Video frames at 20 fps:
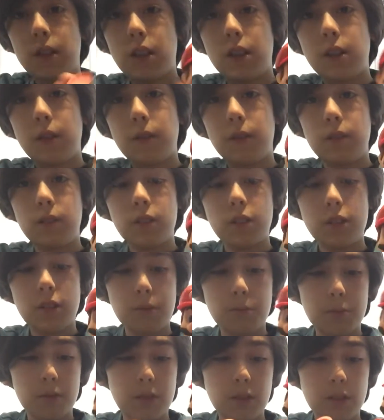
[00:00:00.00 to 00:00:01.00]
you know,
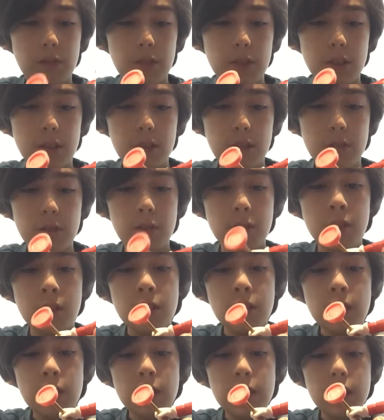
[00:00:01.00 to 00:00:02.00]
some stuff you can do.
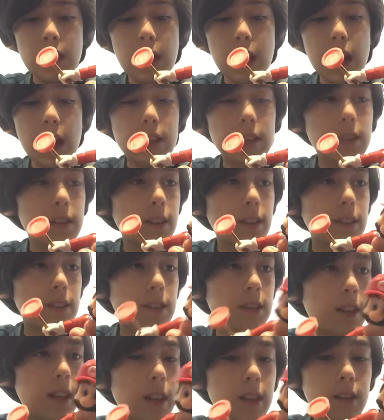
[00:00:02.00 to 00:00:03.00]
He has
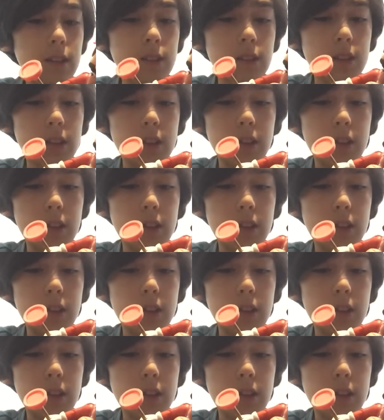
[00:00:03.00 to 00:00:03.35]
16 uh,